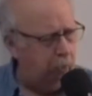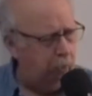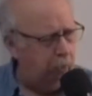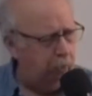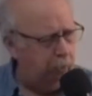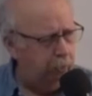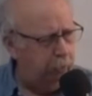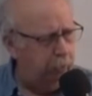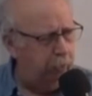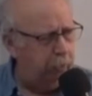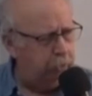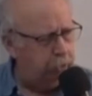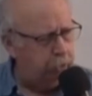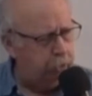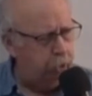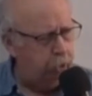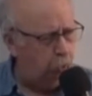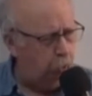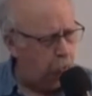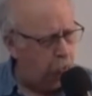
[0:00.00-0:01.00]
There is
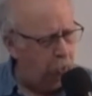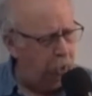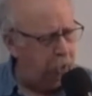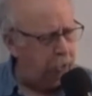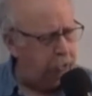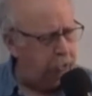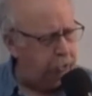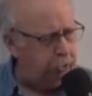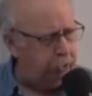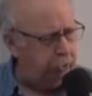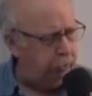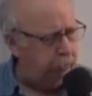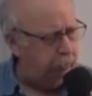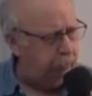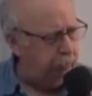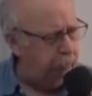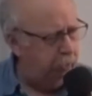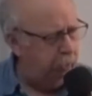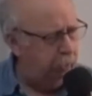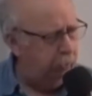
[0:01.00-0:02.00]
no question.
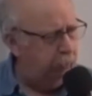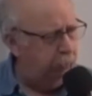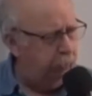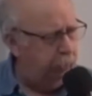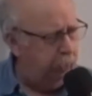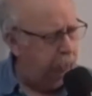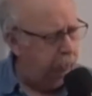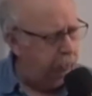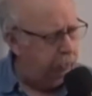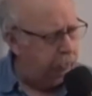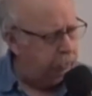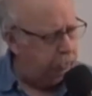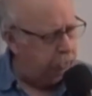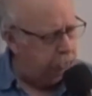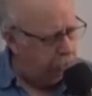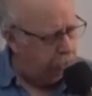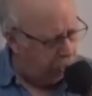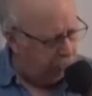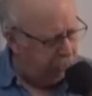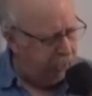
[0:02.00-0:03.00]
There is
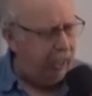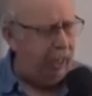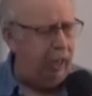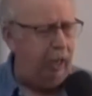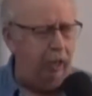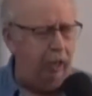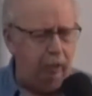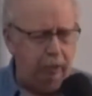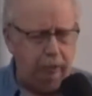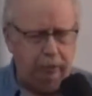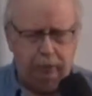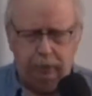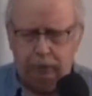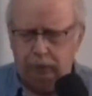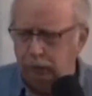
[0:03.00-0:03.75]
no doubt.